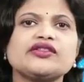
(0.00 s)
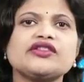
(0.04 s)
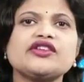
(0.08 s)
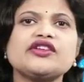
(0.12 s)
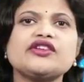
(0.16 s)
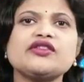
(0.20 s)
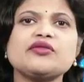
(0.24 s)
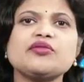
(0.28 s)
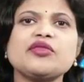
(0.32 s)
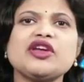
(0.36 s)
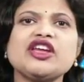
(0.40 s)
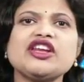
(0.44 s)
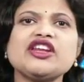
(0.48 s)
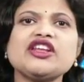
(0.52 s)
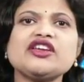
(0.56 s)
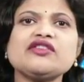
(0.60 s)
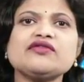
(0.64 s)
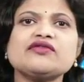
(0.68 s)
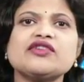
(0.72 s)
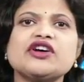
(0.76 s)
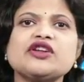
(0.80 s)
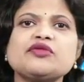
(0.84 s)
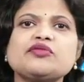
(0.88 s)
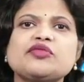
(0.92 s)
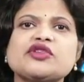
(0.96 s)
The
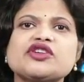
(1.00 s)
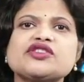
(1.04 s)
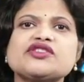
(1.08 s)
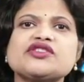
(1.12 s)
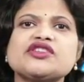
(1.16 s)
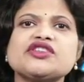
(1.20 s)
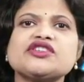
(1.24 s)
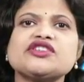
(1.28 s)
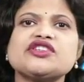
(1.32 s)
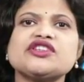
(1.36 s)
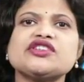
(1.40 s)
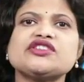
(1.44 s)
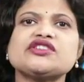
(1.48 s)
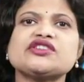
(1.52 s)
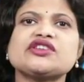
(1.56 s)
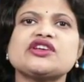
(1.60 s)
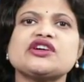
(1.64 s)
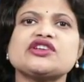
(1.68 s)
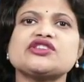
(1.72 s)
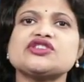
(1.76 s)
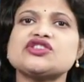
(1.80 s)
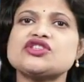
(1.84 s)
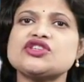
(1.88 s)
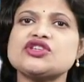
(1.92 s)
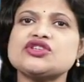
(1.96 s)
remaining 1% is
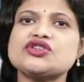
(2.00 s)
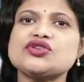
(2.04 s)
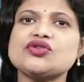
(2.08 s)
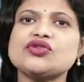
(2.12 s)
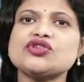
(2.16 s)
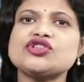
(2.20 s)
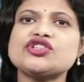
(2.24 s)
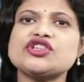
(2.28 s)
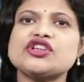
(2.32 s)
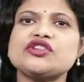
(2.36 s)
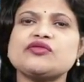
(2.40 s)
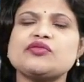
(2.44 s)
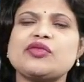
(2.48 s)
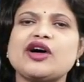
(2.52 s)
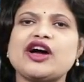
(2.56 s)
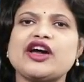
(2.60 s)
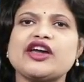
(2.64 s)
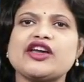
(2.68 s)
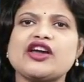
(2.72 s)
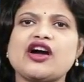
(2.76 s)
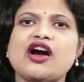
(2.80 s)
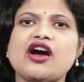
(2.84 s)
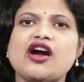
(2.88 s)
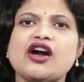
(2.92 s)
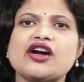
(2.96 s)
constituted
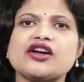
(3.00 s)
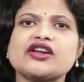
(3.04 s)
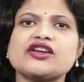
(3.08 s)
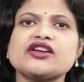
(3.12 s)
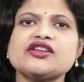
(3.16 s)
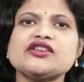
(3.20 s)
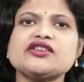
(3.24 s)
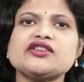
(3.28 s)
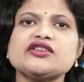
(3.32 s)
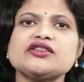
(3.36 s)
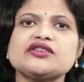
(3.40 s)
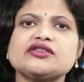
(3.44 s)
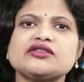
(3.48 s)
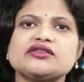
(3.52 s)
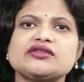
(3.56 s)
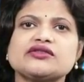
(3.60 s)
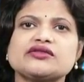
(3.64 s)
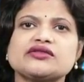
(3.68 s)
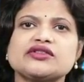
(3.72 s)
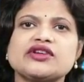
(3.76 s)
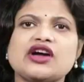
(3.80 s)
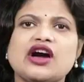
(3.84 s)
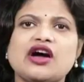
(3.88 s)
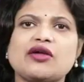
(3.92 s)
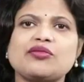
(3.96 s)
by argon,
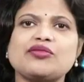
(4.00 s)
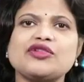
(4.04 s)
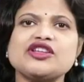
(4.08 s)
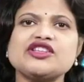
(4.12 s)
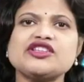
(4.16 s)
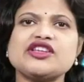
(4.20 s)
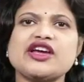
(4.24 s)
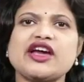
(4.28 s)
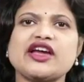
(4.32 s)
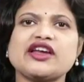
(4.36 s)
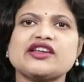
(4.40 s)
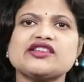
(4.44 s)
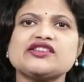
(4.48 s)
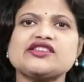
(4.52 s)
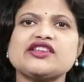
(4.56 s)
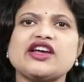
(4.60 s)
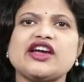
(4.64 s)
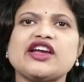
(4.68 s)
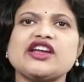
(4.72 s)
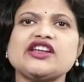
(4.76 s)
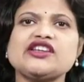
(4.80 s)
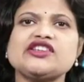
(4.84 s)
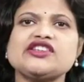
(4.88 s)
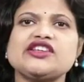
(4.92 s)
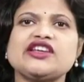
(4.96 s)
carbon
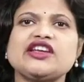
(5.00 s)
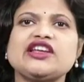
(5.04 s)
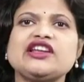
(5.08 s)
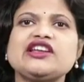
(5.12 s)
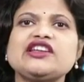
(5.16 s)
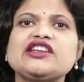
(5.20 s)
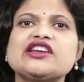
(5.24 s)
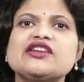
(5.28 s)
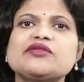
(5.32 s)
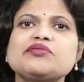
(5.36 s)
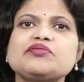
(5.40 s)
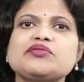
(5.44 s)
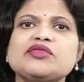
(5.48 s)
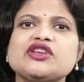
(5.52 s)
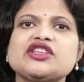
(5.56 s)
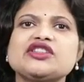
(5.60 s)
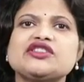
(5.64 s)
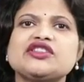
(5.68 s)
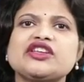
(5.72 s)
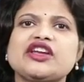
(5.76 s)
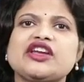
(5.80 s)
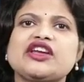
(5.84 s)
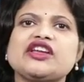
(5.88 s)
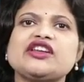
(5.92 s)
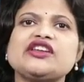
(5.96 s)
dioxide, helium,
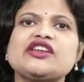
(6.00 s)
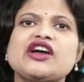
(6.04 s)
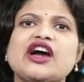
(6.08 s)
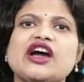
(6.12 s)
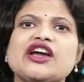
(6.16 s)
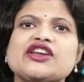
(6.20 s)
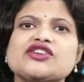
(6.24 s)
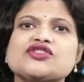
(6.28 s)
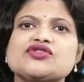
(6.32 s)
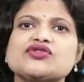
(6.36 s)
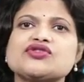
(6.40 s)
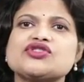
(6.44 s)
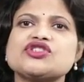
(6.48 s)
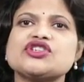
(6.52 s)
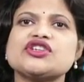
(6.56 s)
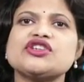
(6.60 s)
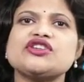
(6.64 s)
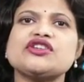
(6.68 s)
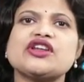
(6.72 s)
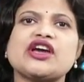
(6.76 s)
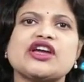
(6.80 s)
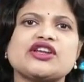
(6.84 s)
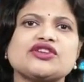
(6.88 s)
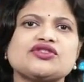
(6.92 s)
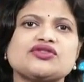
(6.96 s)
methane,
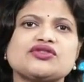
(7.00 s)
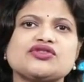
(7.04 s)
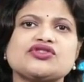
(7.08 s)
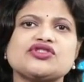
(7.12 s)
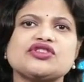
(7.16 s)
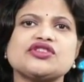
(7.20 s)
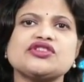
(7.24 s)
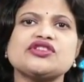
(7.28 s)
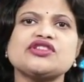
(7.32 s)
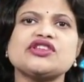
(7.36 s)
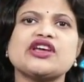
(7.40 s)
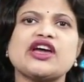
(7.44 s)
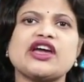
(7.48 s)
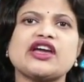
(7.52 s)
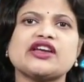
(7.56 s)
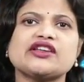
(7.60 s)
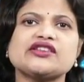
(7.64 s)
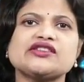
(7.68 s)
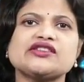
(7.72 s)
hydrogen, nitrogen